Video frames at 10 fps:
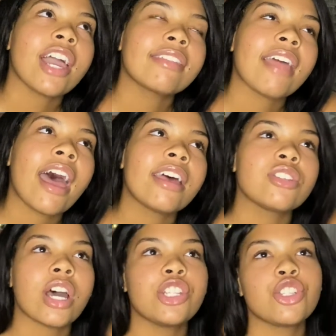that. So
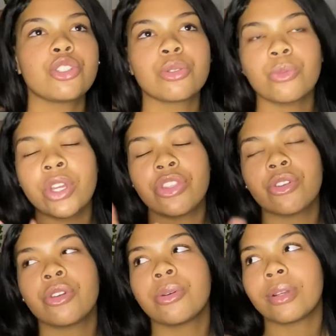I just went
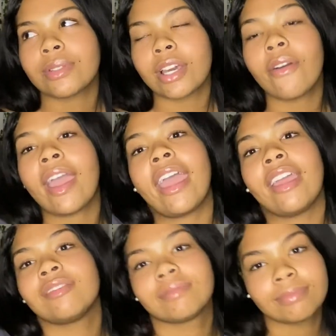through and I was like, okay,
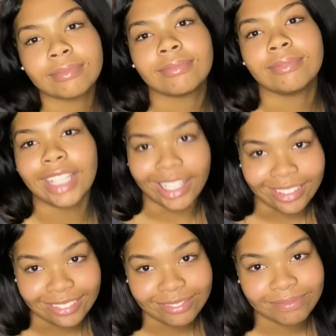done.
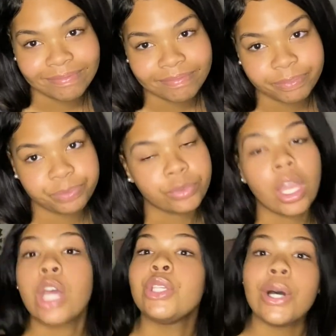
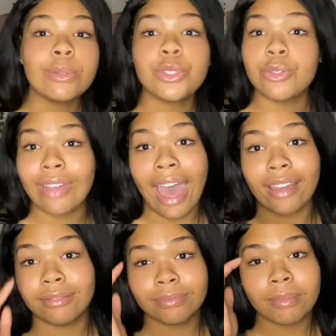Don't do that.
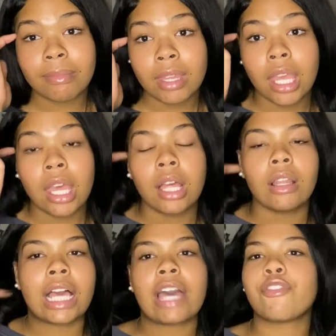
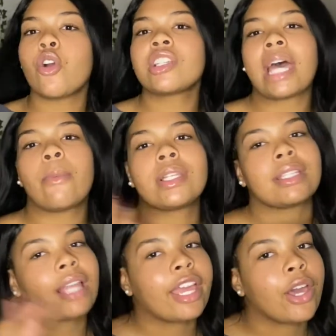Like, of course I wasn't
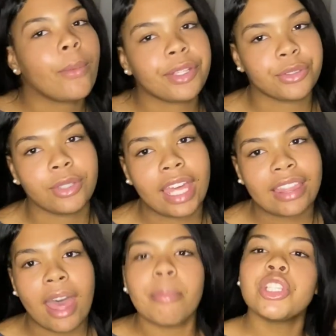like going through like
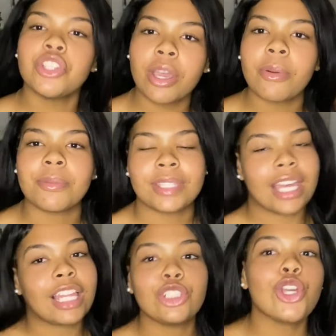that, but you get what I'm saying.
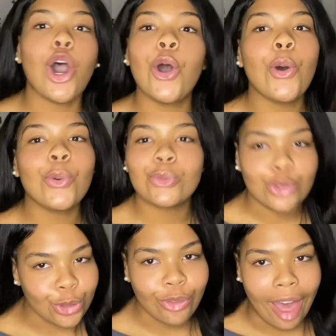Like, don't
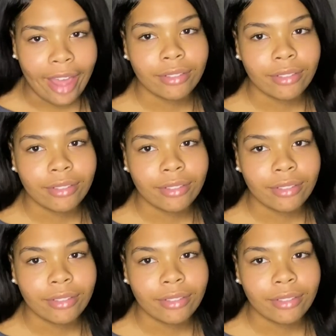do that.